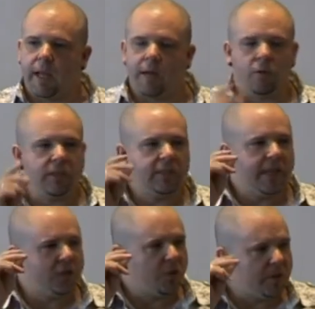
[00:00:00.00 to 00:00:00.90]
It only
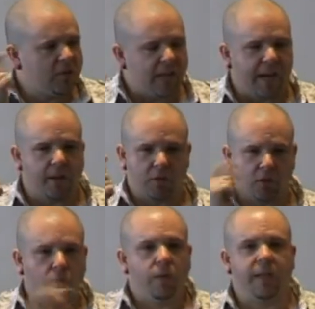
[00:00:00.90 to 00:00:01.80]
takes you a second
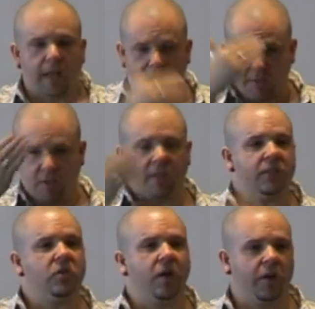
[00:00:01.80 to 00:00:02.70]
to realize that
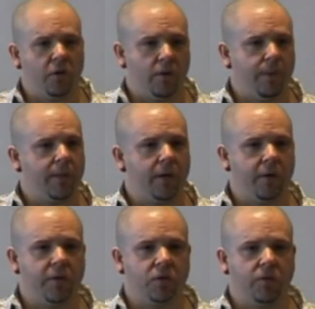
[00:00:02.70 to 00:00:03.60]
it's not you up there
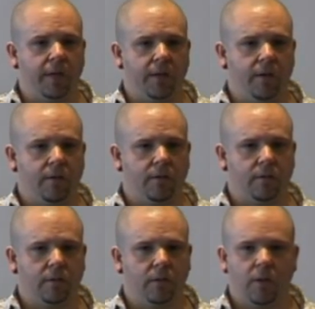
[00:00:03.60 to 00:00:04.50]
on the screen.
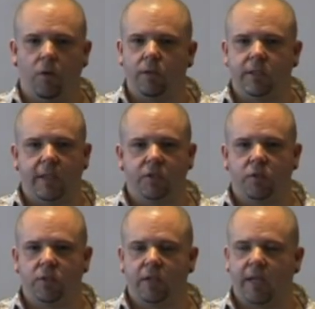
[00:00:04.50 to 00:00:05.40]
Only takes
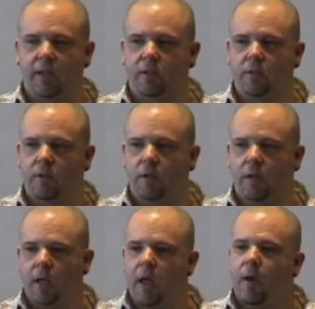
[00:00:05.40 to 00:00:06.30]
you a second.
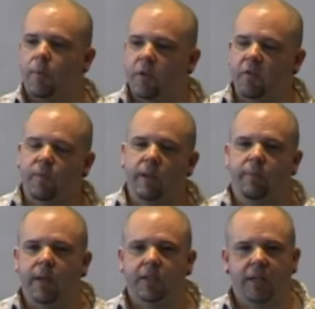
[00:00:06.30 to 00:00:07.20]
But you've been
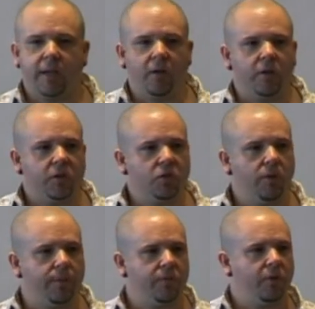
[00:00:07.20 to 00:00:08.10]
meditating on the
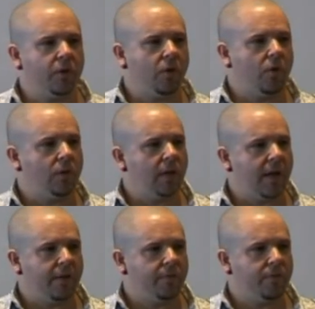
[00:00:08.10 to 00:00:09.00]
script for your whole
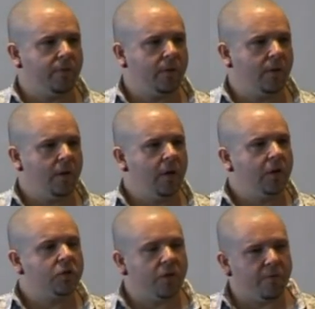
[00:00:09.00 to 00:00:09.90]
life.
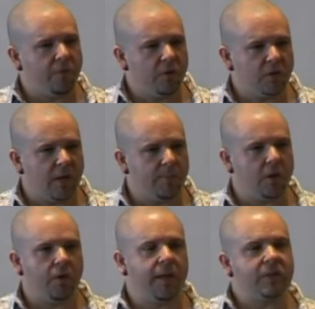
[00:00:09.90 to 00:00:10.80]
So the first time you
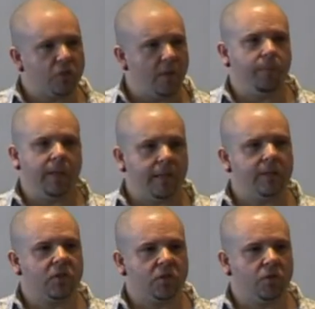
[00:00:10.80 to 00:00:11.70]
go, that's not me,
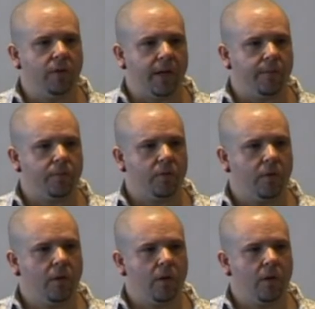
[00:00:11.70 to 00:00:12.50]
that's the script.